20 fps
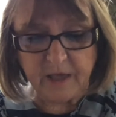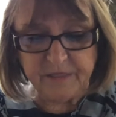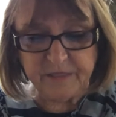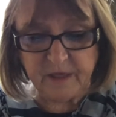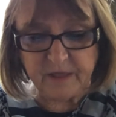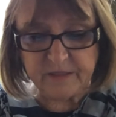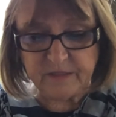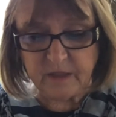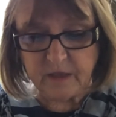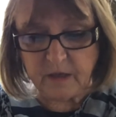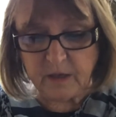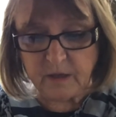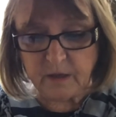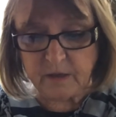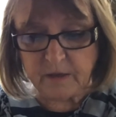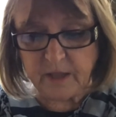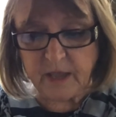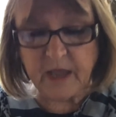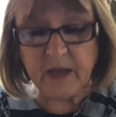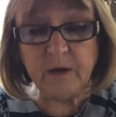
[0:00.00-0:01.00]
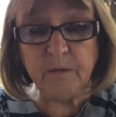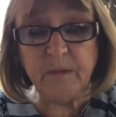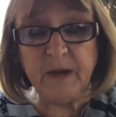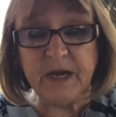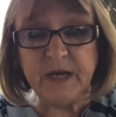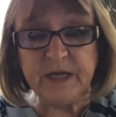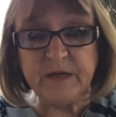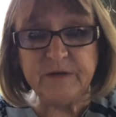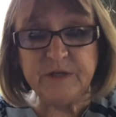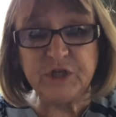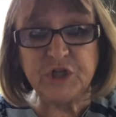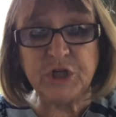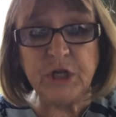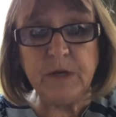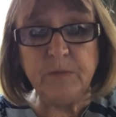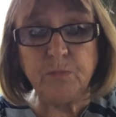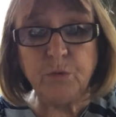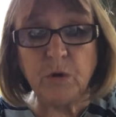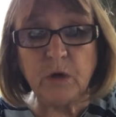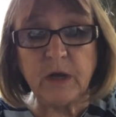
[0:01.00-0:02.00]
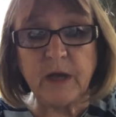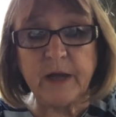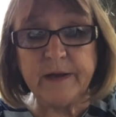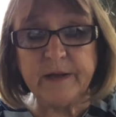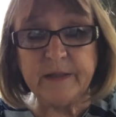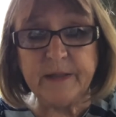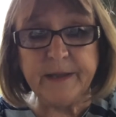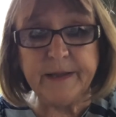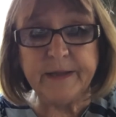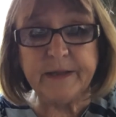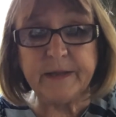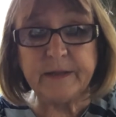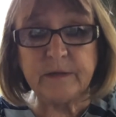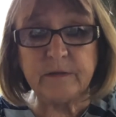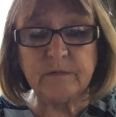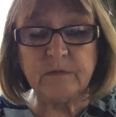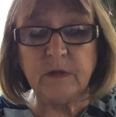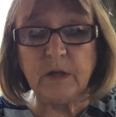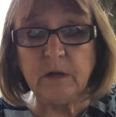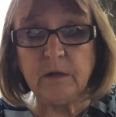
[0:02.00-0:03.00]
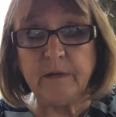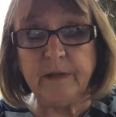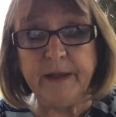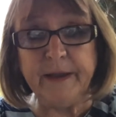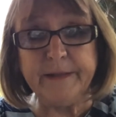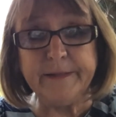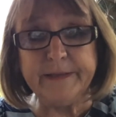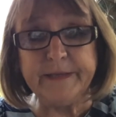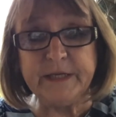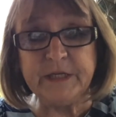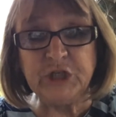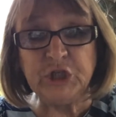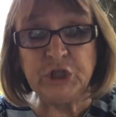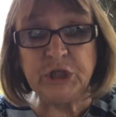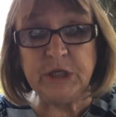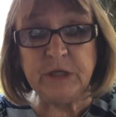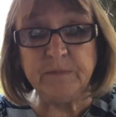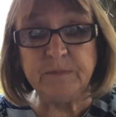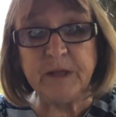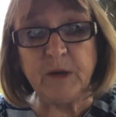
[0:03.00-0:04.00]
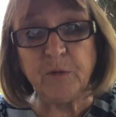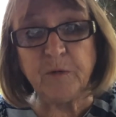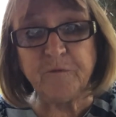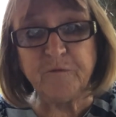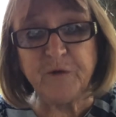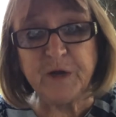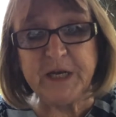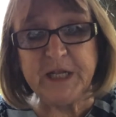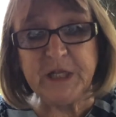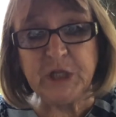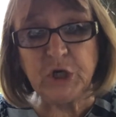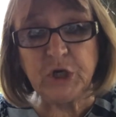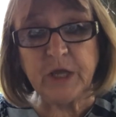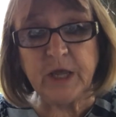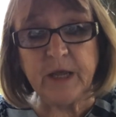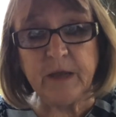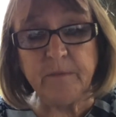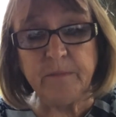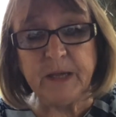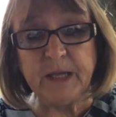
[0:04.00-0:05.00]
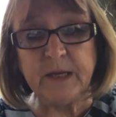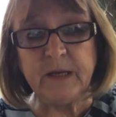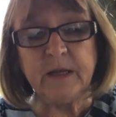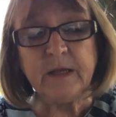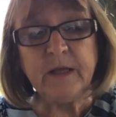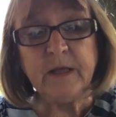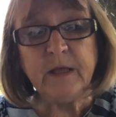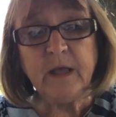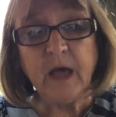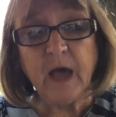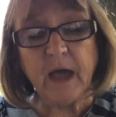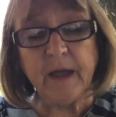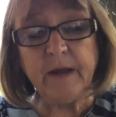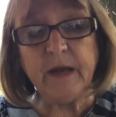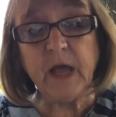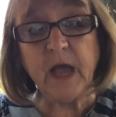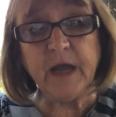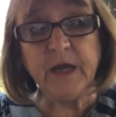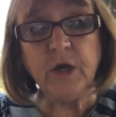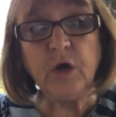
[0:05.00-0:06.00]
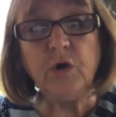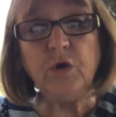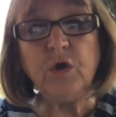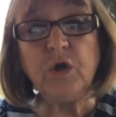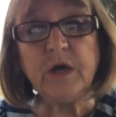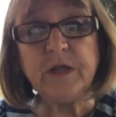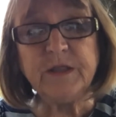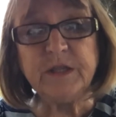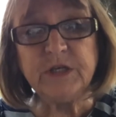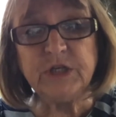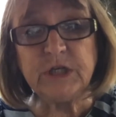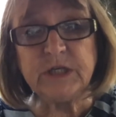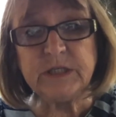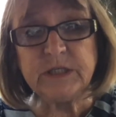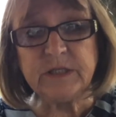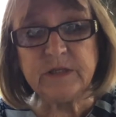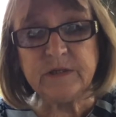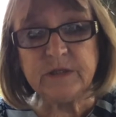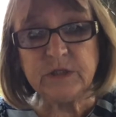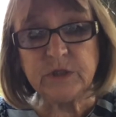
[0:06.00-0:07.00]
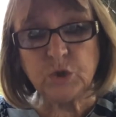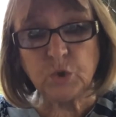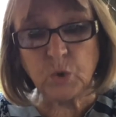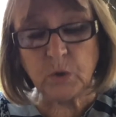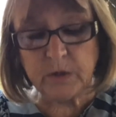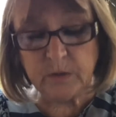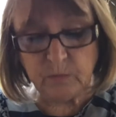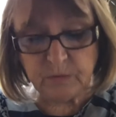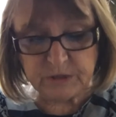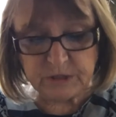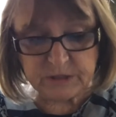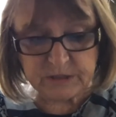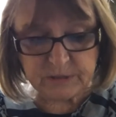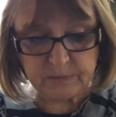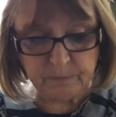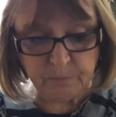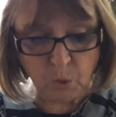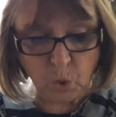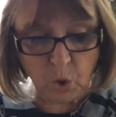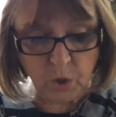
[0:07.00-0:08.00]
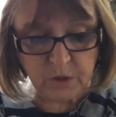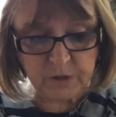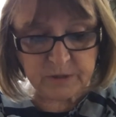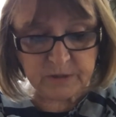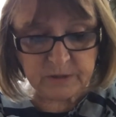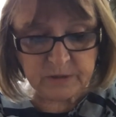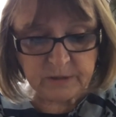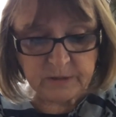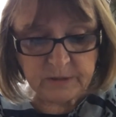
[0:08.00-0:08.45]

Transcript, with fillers: thought the animated sheep were kind of like little alien sheep. They were funny looking, but I, I know you got the gist of the story, which is important.